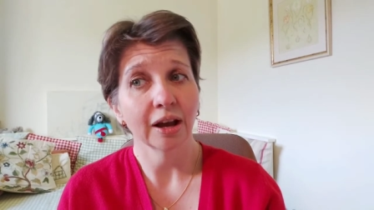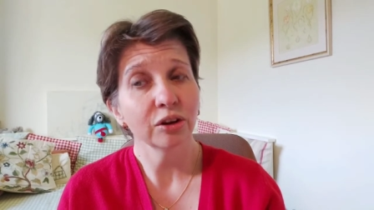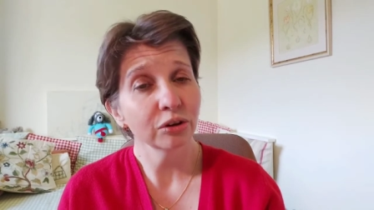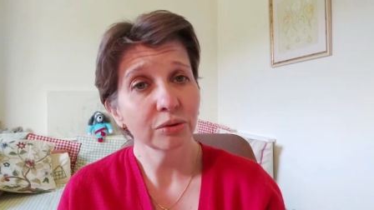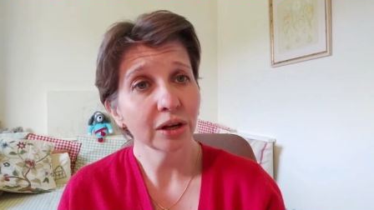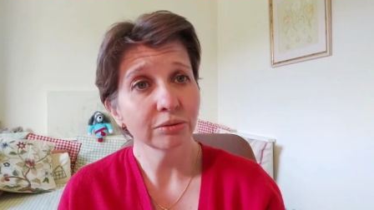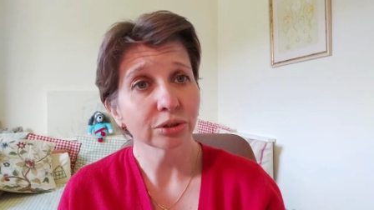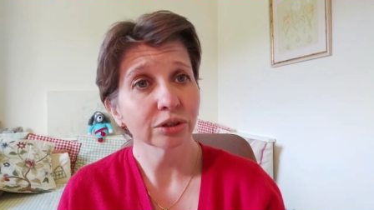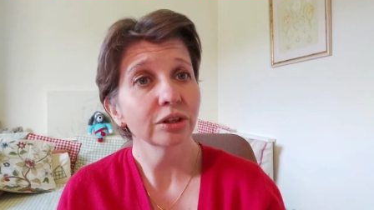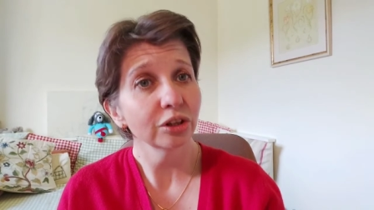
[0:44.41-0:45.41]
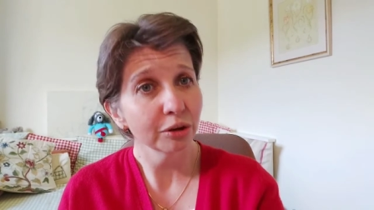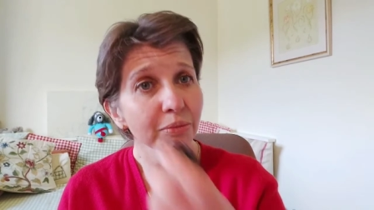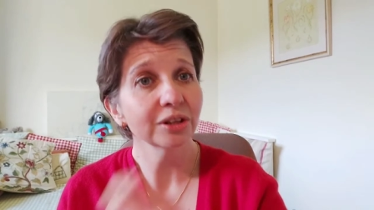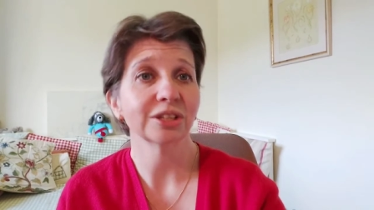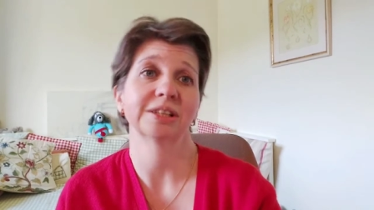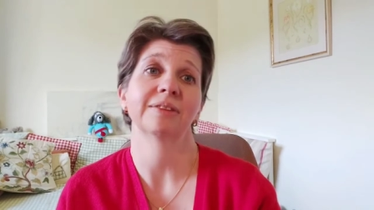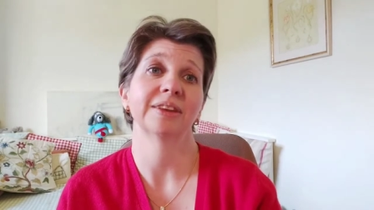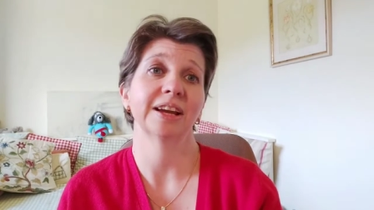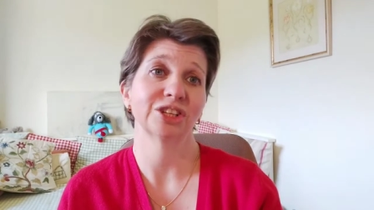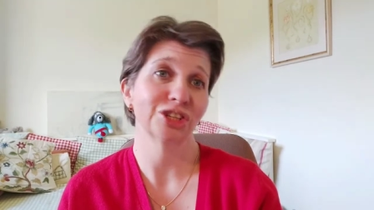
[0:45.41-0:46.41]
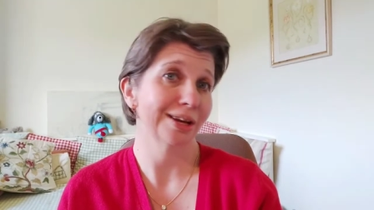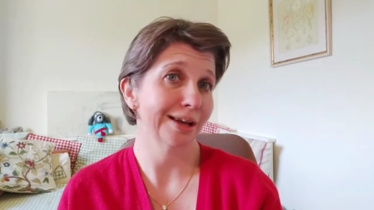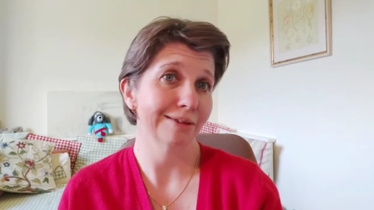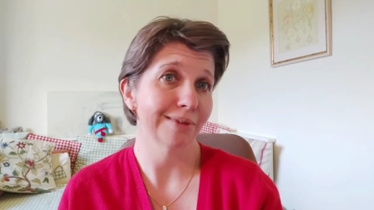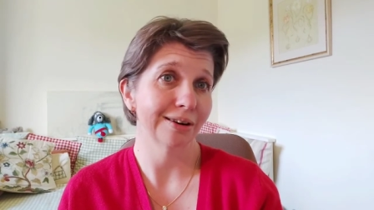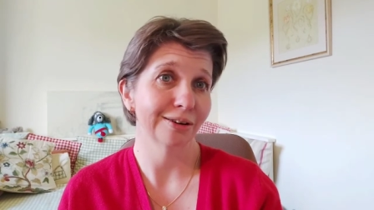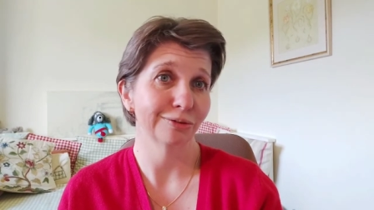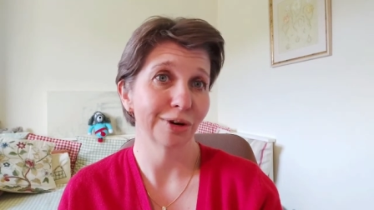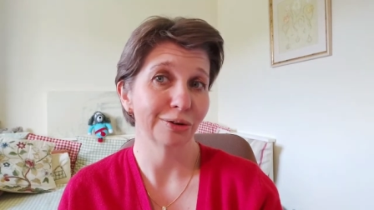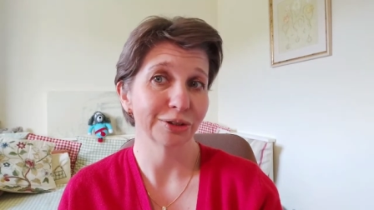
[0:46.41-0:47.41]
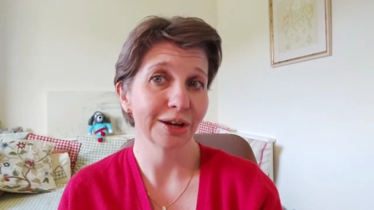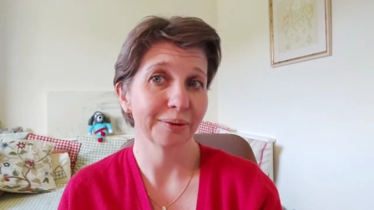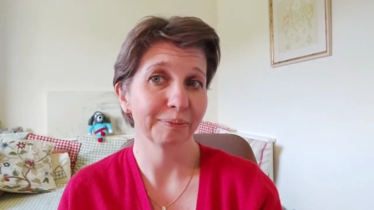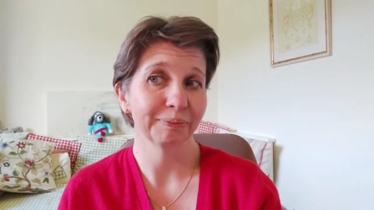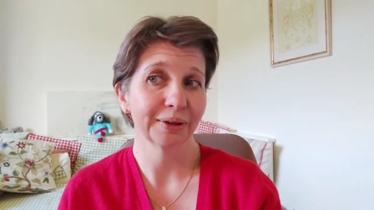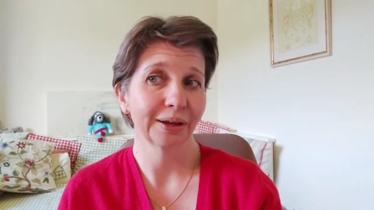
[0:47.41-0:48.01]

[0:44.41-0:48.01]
And who knows, you might just have the next J.K. Rowling or Roald Dahl.